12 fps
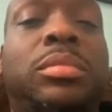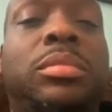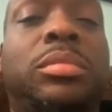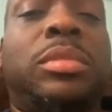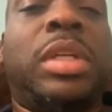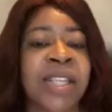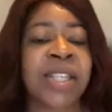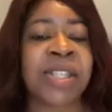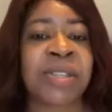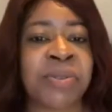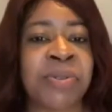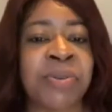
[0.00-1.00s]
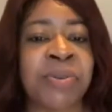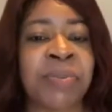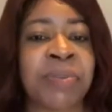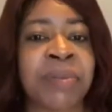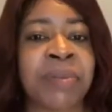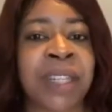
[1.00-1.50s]
That's dope.
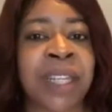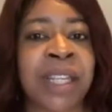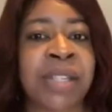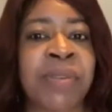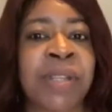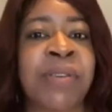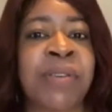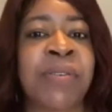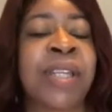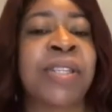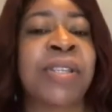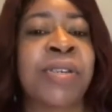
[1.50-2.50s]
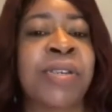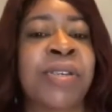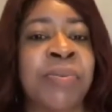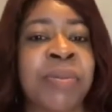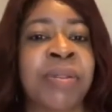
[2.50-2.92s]
That's really, really dope.